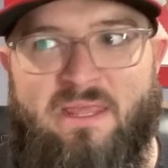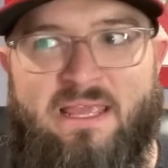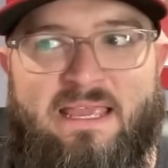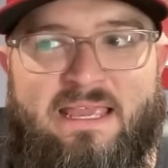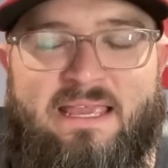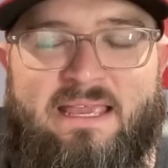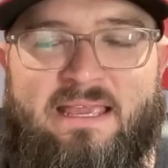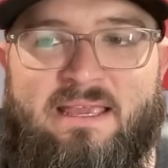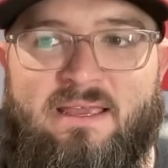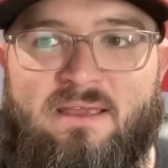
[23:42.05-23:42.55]

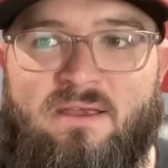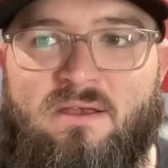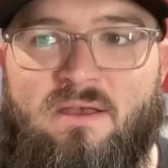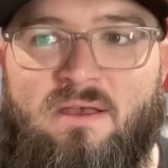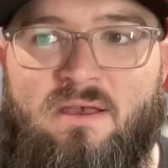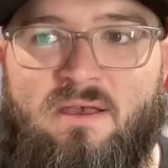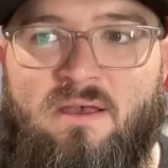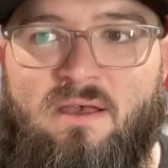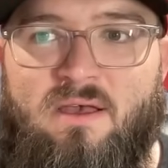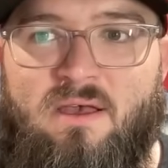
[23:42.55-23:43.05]
He
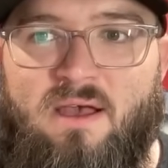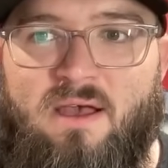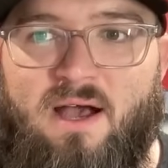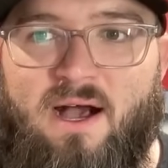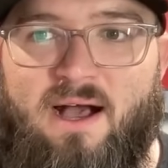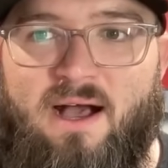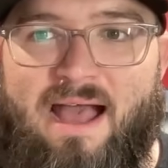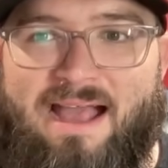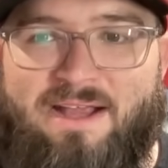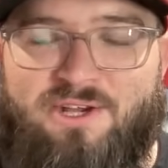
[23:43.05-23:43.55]

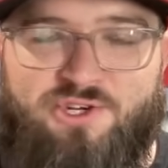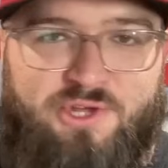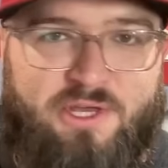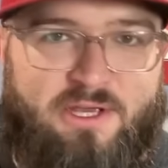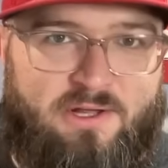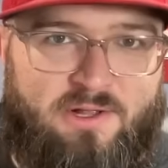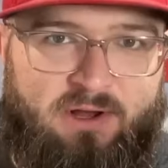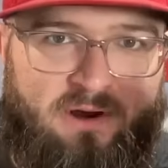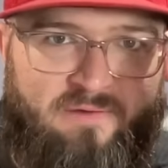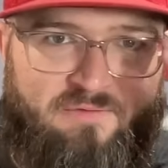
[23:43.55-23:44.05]
actually
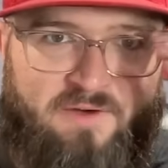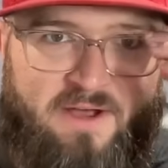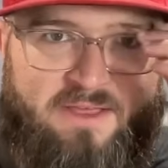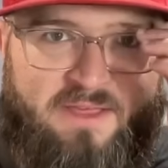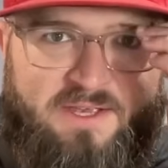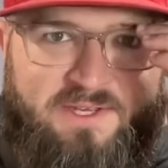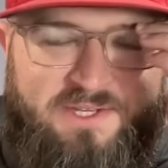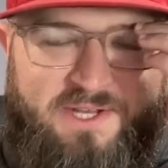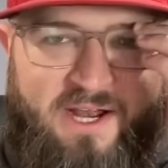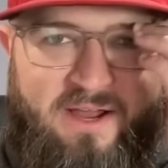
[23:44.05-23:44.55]
clarify
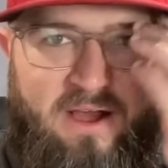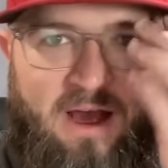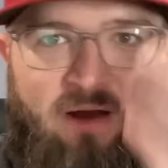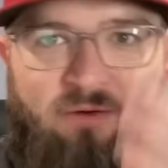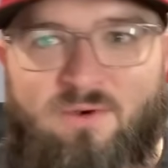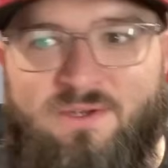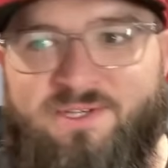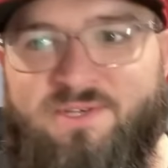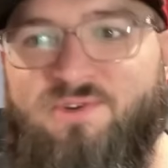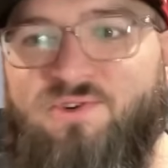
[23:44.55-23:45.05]
this, and I
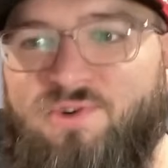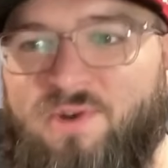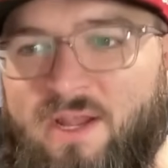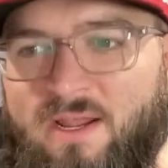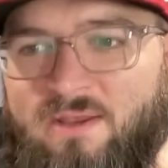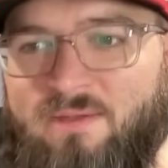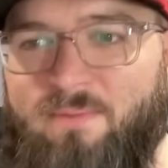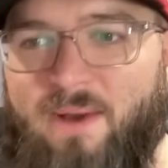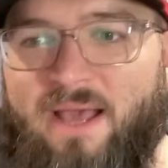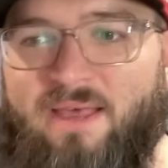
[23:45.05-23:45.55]
was
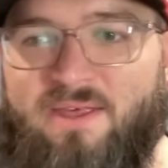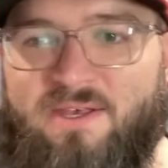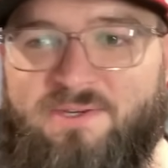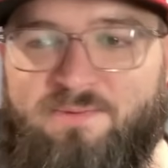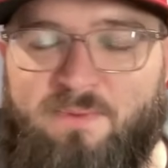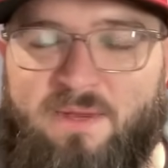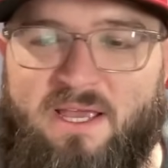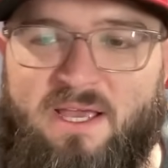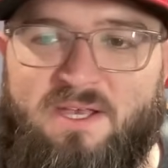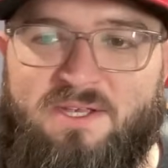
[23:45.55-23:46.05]
intrigued by this
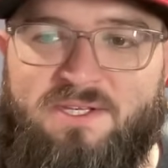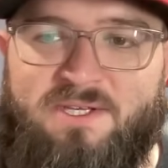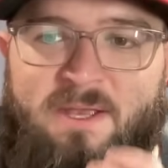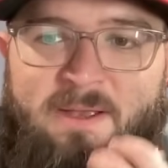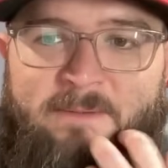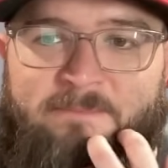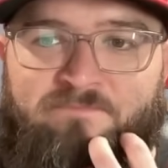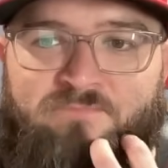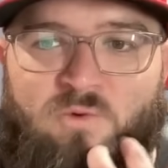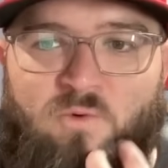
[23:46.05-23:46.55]
because
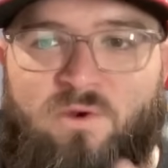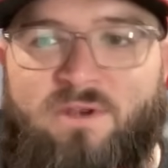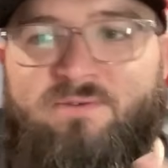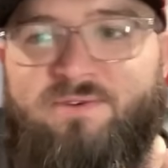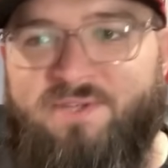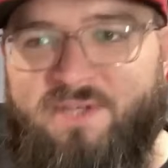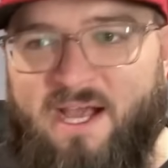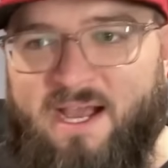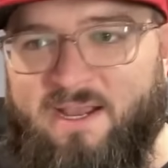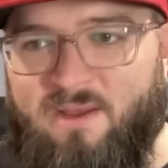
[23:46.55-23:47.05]
when he
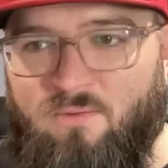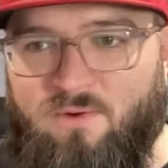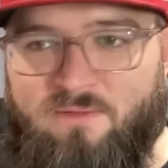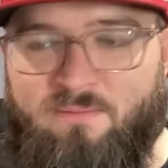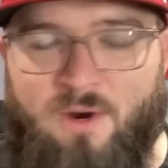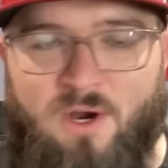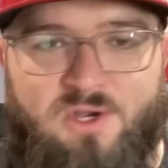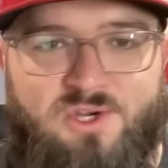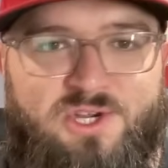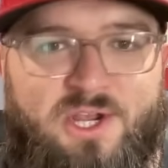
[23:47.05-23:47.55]
was talking with
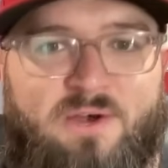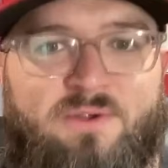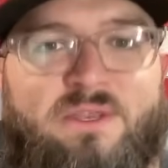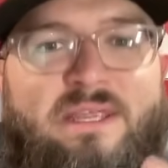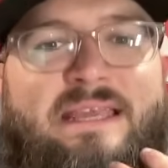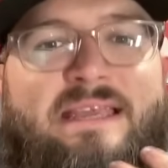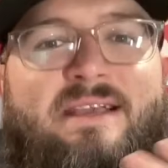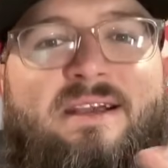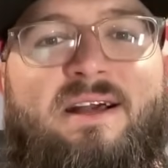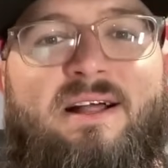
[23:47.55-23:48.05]
Mark Sheldon,
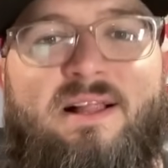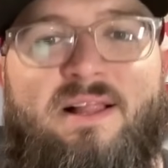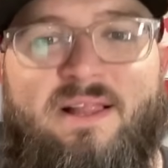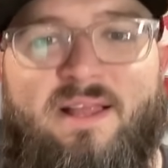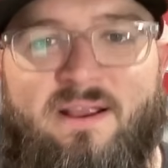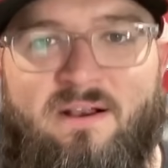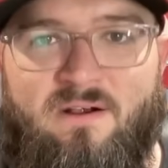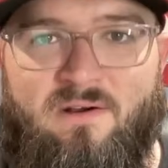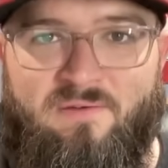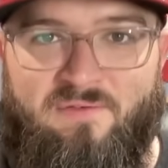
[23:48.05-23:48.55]
he
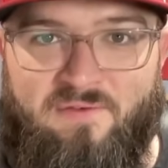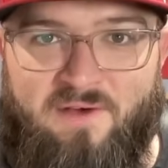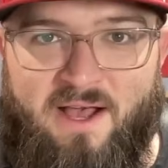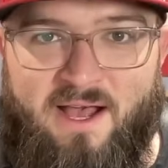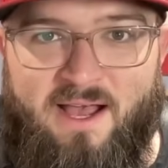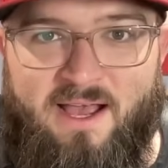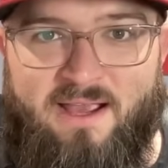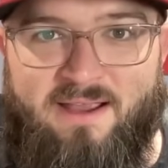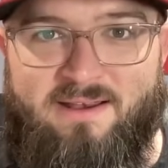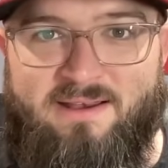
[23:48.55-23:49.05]

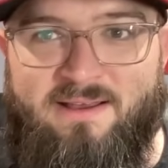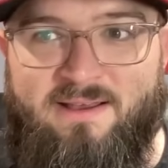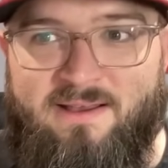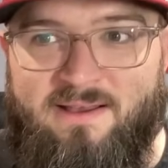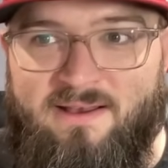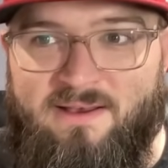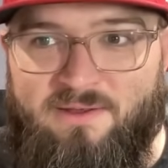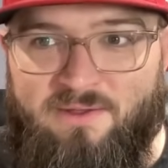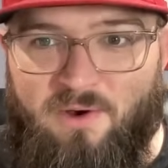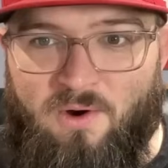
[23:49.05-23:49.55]
clarified
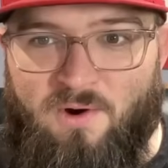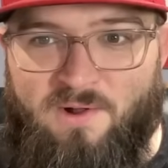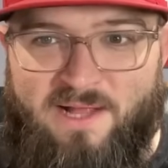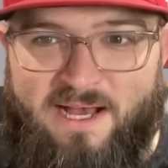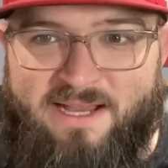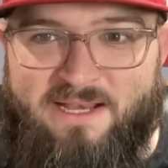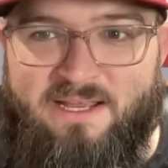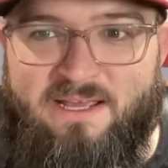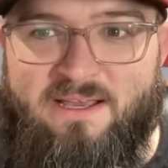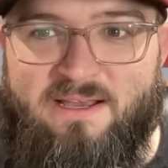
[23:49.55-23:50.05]
the whole
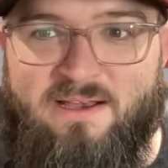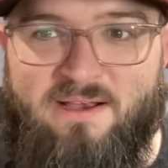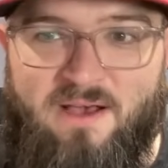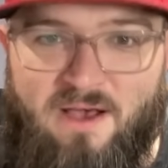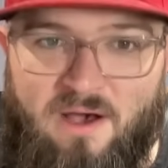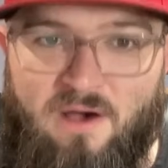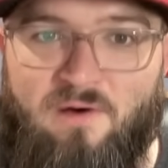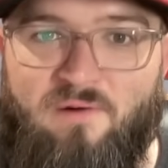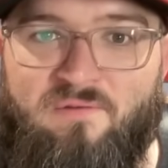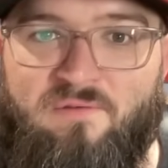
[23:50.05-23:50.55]
idea
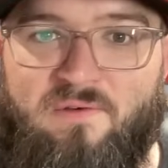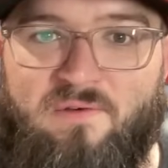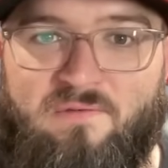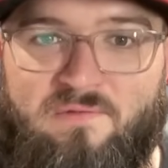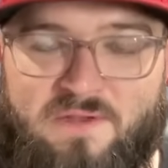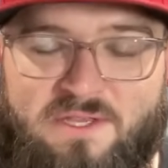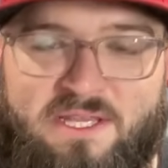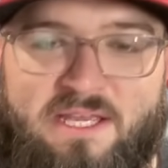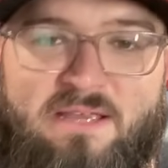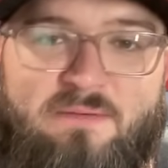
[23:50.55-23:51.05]
of
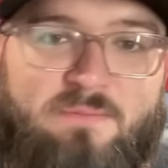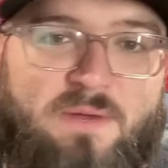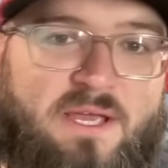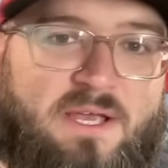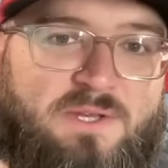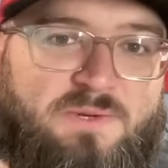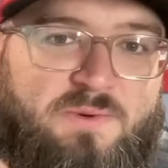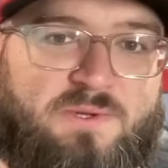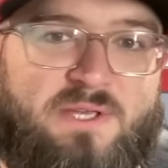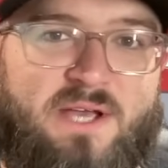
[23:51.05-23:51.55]
fatigue
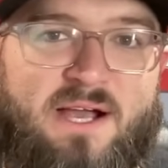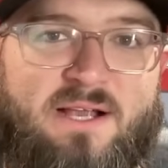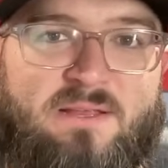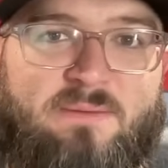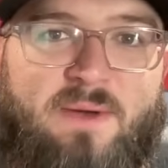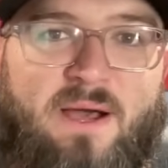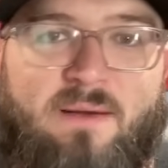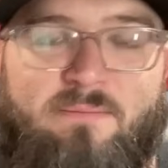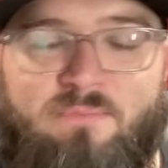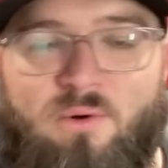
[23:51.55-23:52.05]
because we talked
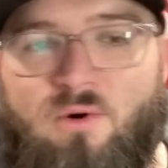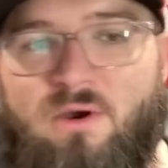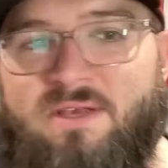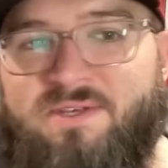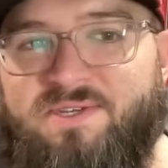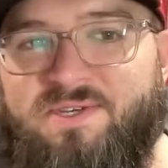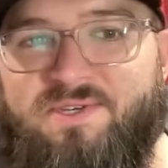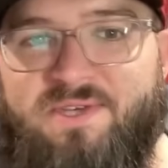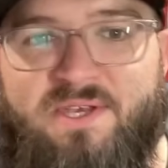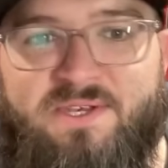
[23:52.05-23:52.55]
about, boy,
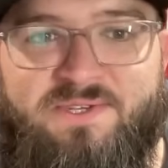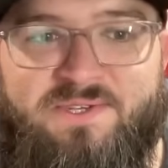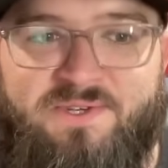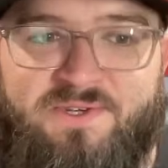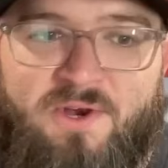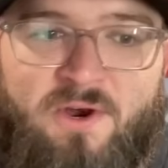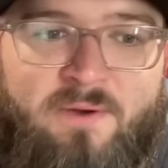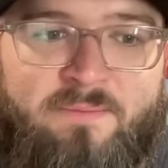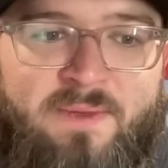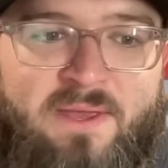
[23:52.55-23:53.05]
is his
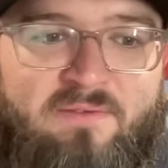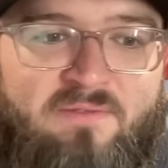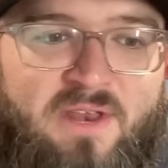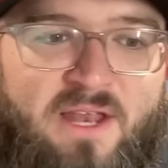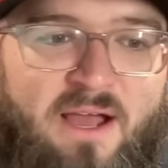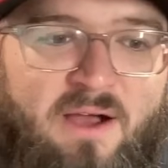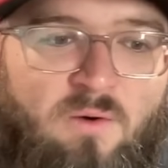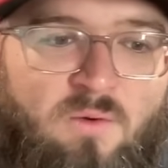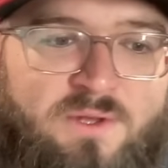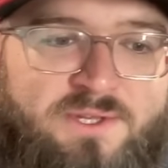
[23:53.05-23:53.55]
arm giving
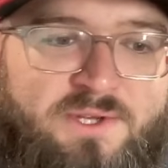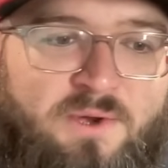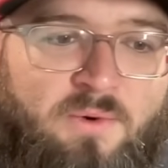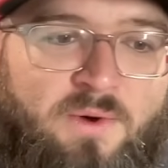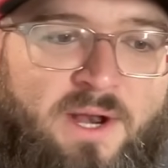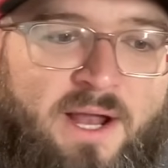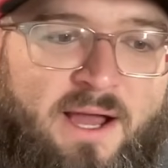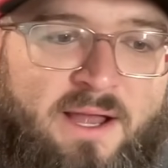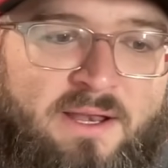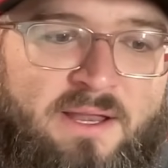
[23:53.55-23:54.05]
out? What's
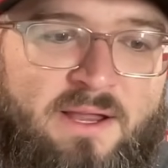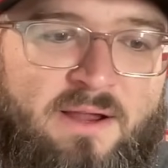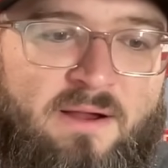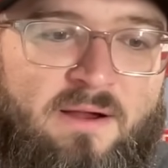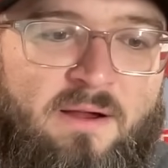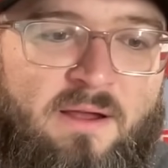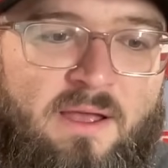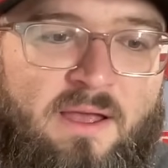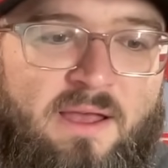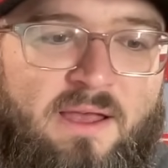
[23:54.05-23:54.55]
going on
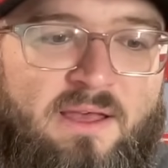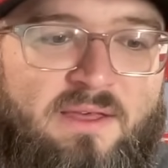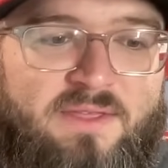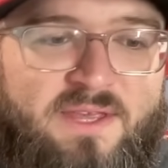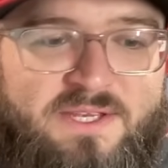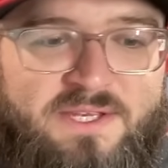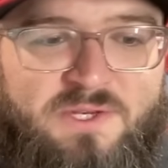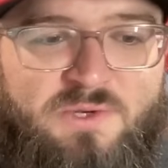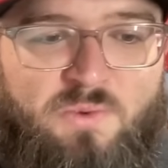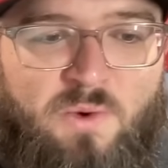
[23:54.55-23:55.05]
here?
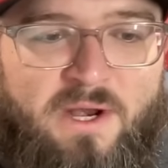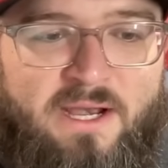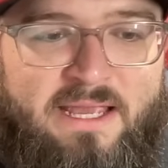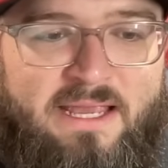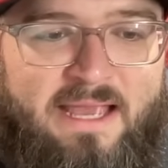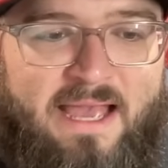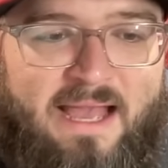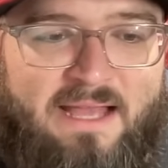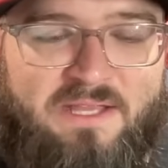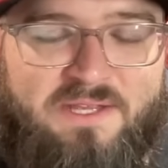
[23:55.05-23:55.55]
This is what
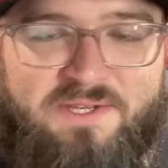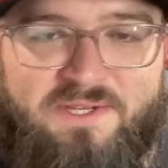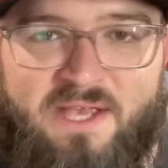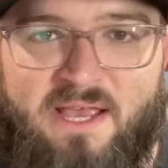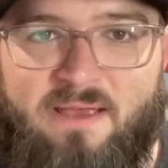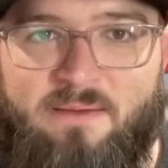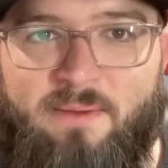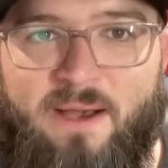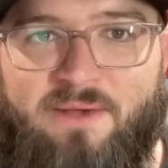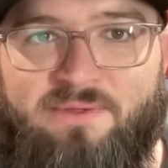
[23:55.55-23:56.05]
he had to
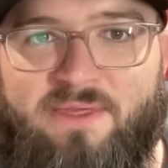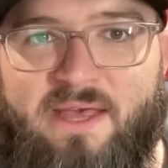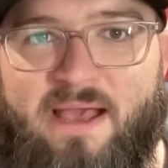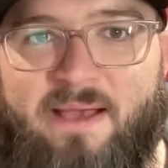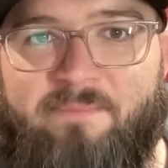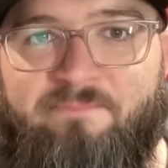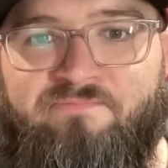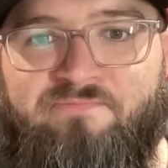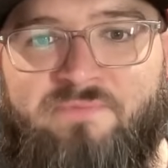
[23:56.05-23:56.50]
say about that.